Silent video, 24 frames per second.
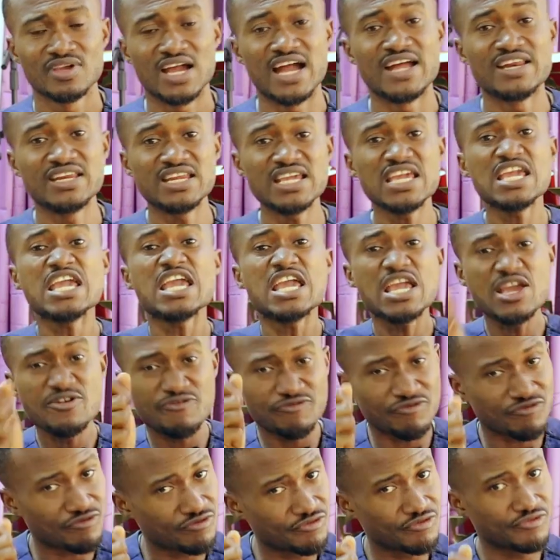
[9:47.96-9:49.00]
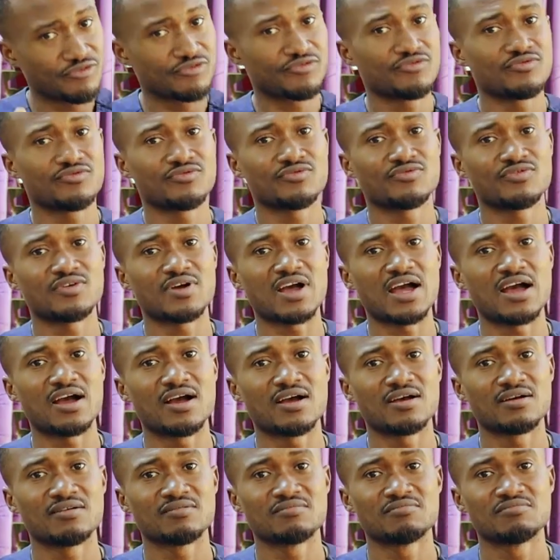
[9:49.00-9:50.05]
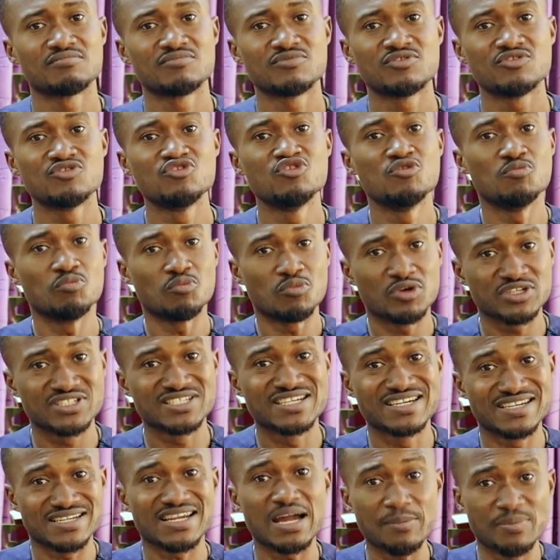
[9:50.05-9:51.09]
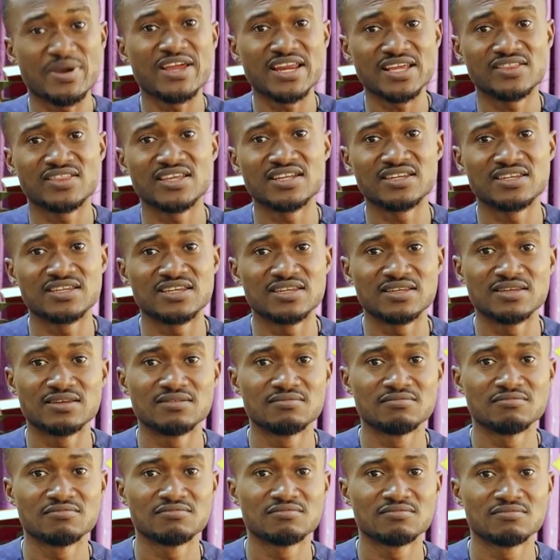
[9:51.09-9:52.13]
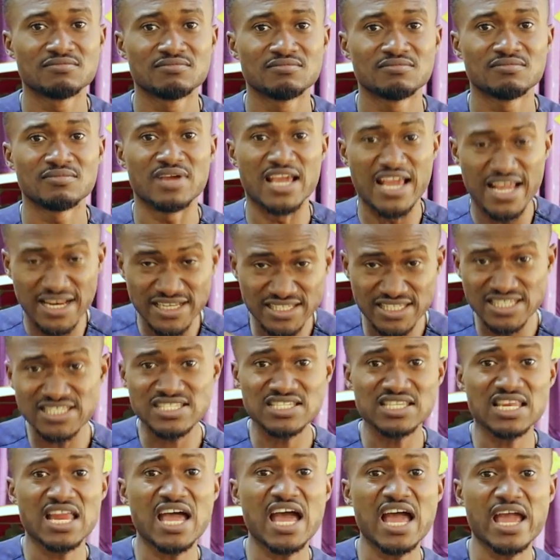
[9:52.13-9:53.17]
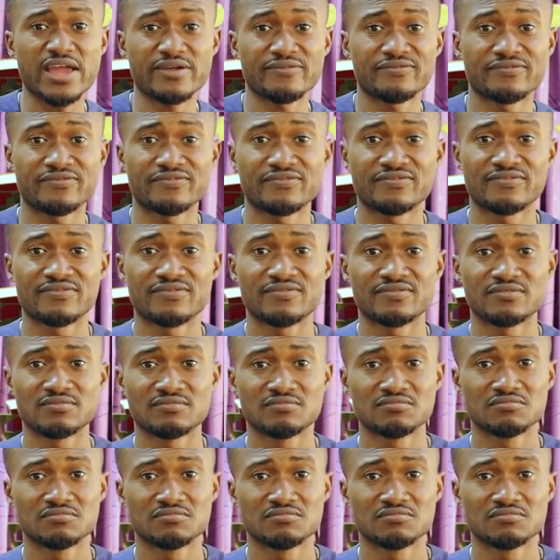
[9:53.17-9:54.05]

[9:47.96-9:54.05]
And if you must grab anything in this life,